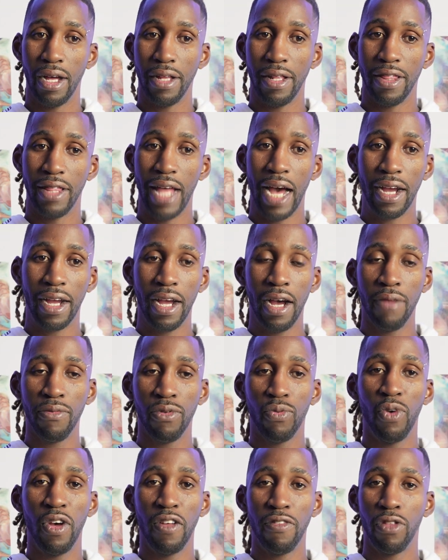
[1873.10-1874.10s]
That
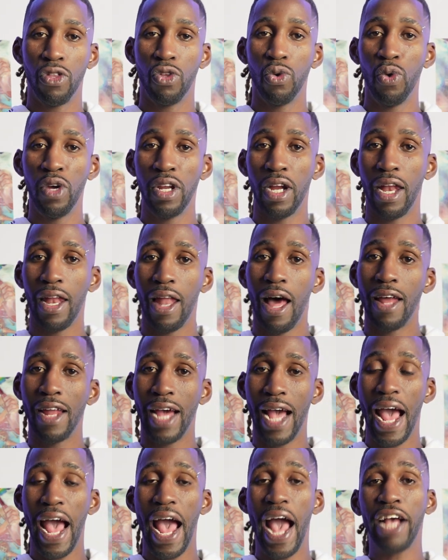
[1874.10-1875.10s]
comes with doing a lot
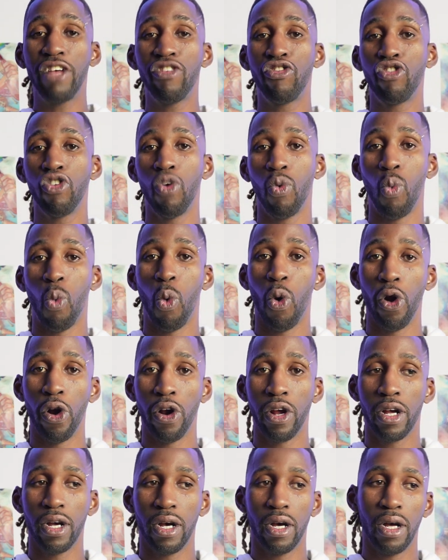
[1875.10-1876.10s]
of extra
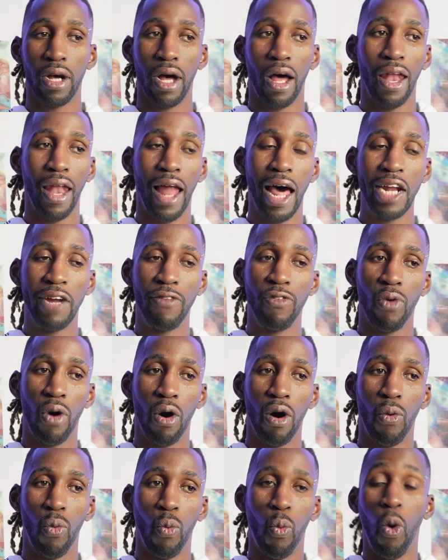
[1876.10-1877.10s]
work, a lot of
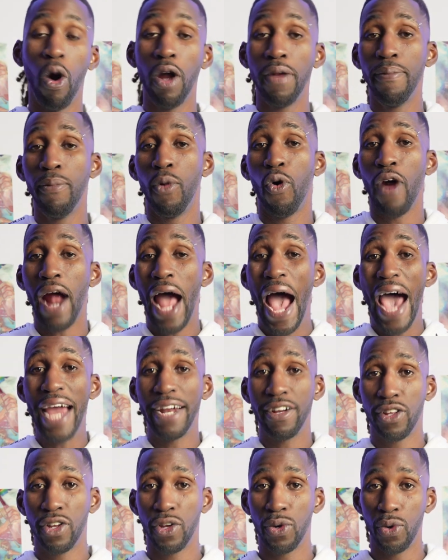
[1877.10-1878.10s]
one more
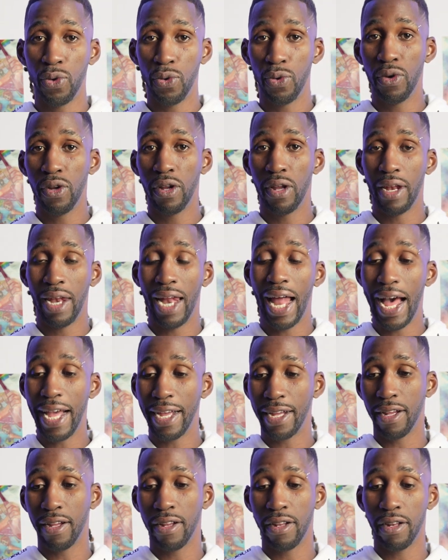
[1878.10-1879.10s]
attitude,
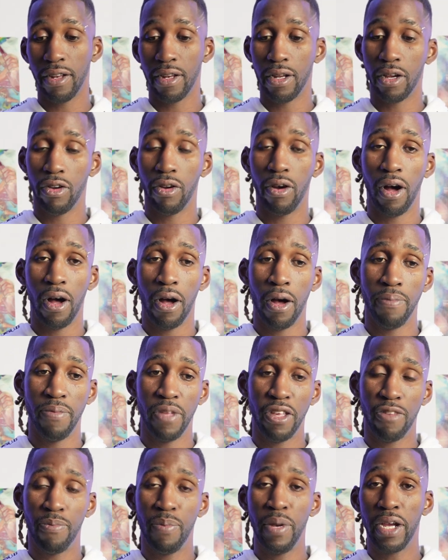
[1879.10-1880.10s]
like the
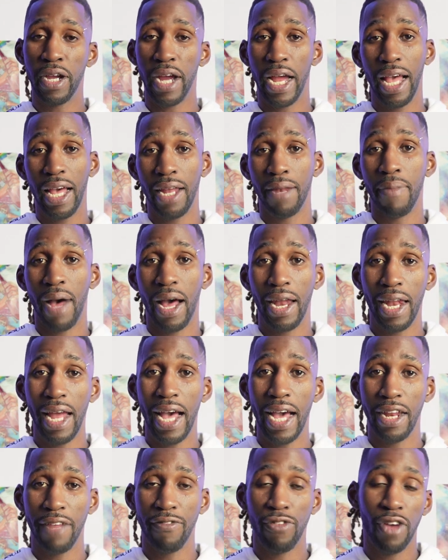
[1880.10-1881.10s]
speaker Ed
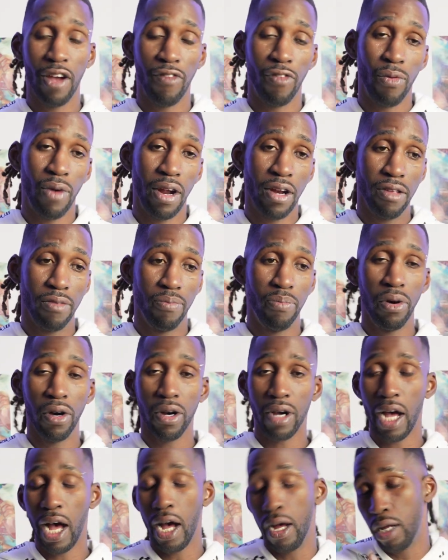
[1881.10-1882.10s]
Milet. If you ever read his
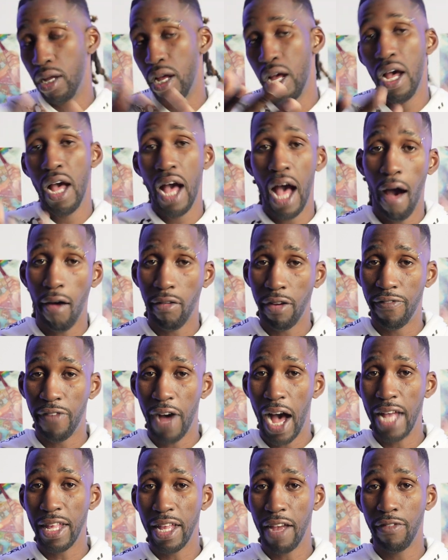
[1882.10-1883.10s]
book, I would
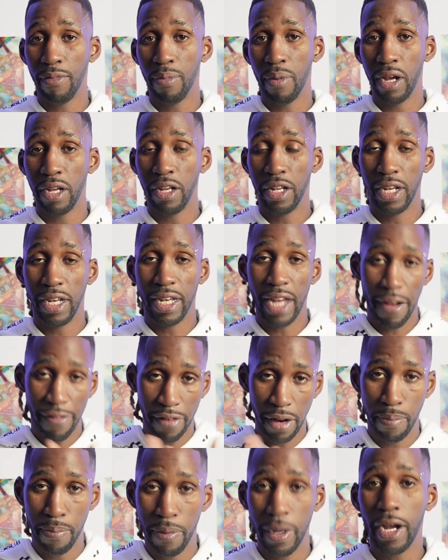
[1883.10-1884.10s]
advise everybody to
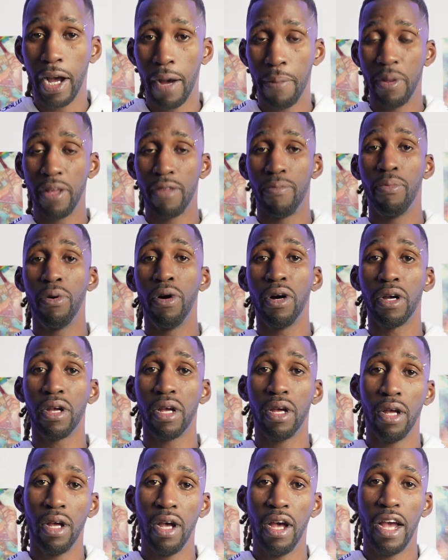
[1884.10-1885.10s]
definitely pick up his book,
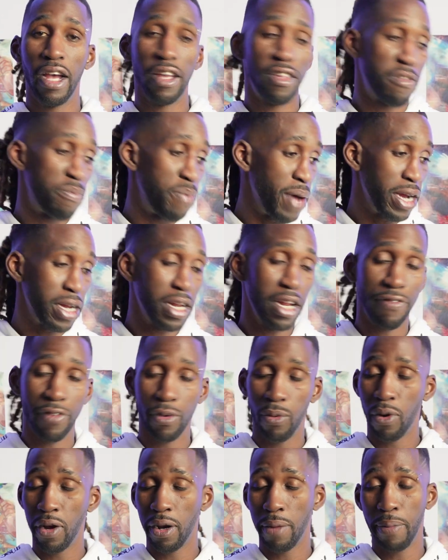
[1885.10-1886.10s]
especially if you
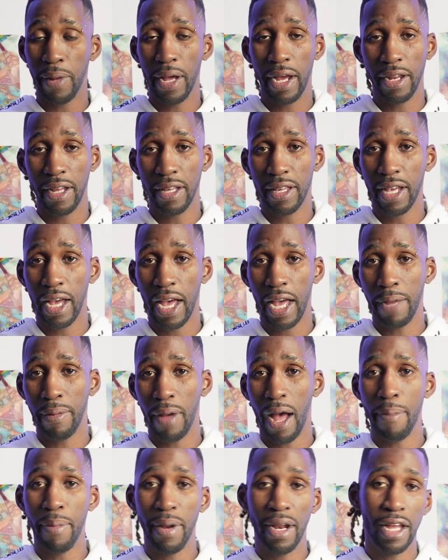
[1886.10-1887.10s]
want to play in this game.
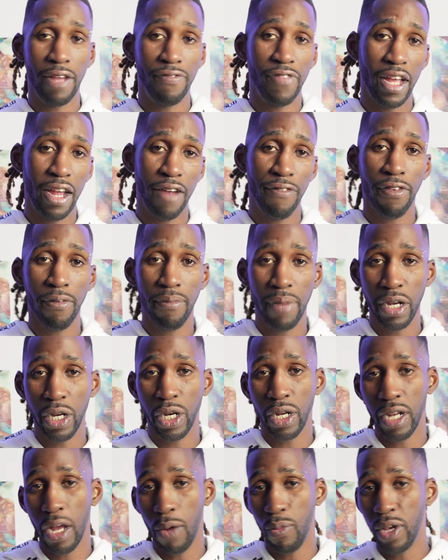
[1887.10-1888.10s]
I believe the
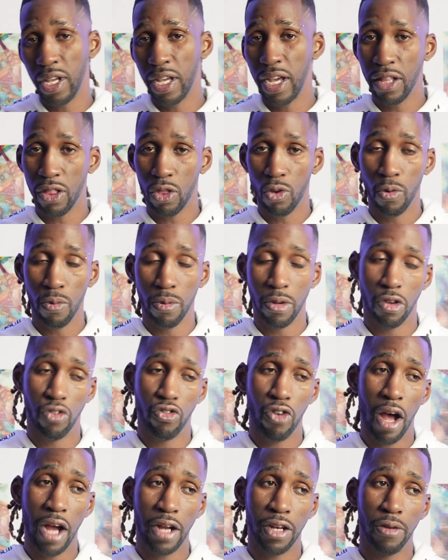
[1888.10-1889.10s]
information that we get through
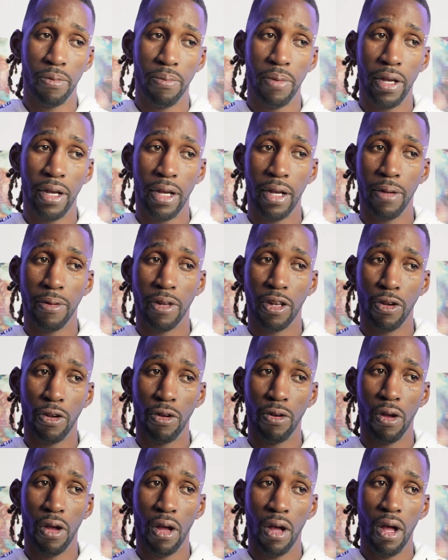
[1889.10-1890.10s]
trying
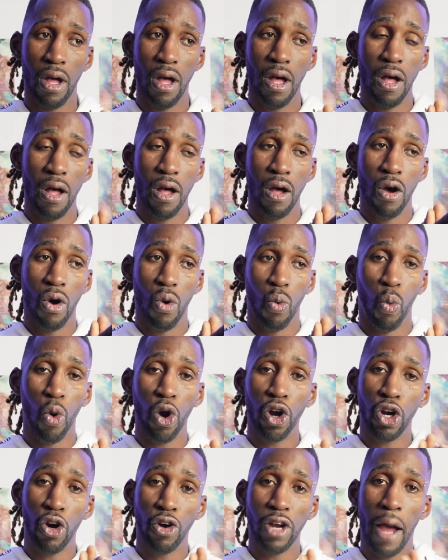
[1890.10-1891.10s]
to
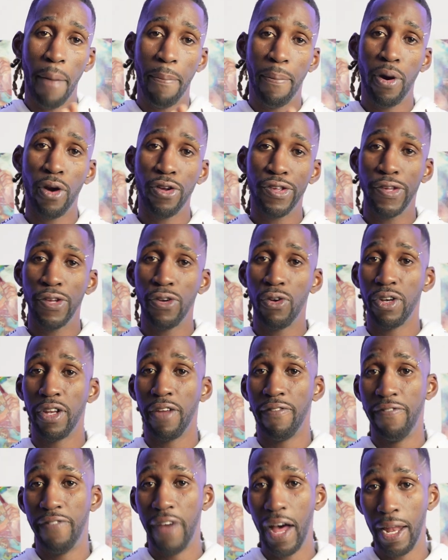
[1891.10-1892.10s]
work on our personal
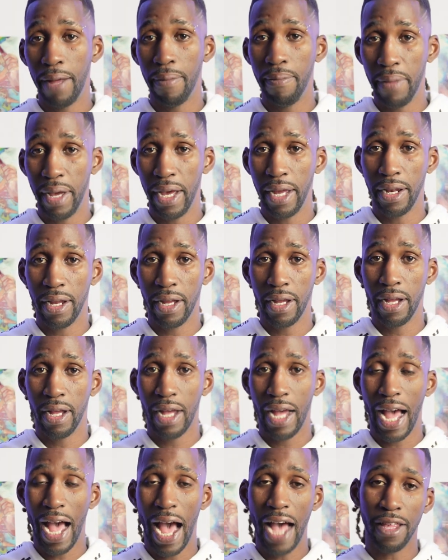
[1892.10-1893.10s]
development
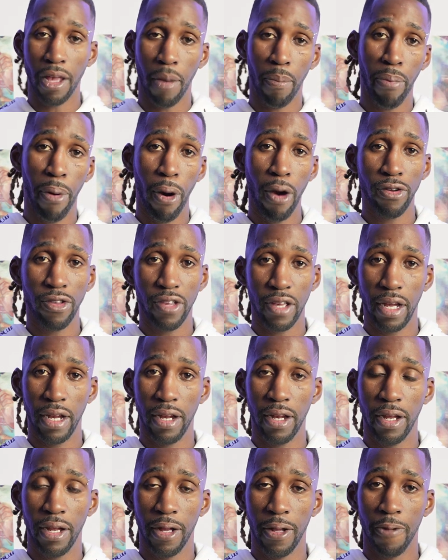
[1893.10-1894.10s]
as a
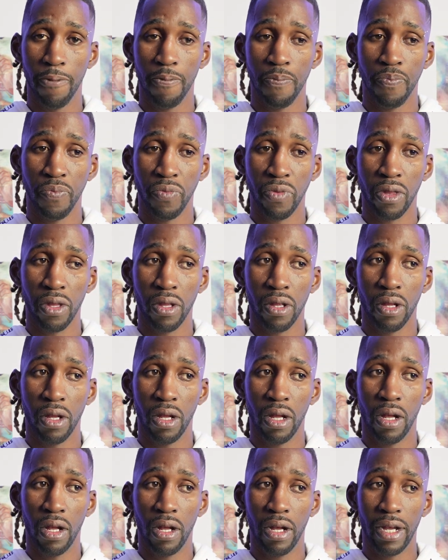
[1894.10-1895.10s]
person
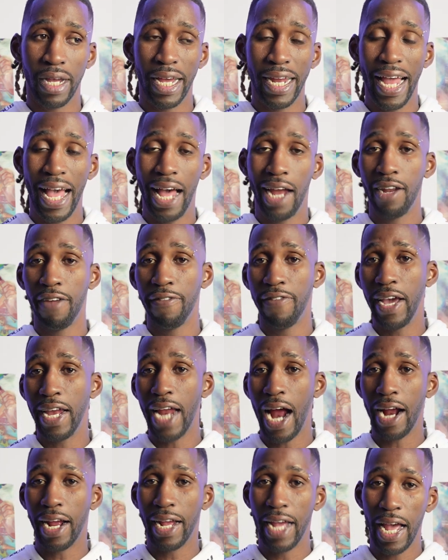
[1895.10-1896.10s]
can elevate
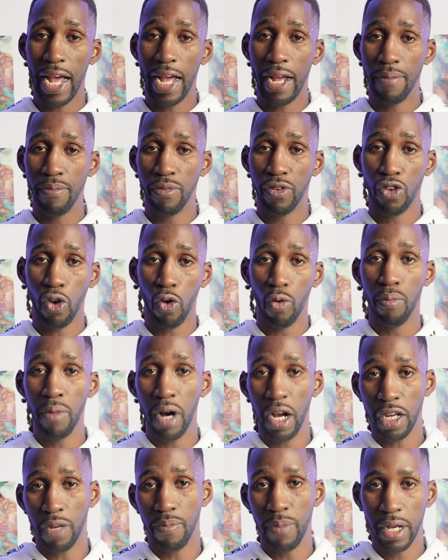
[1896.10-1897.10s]
our game so
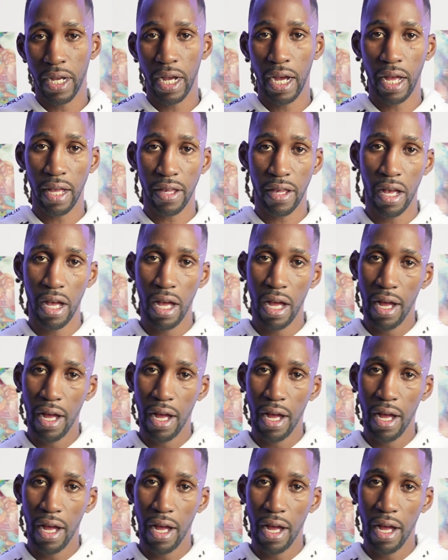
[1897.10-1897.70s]
much, because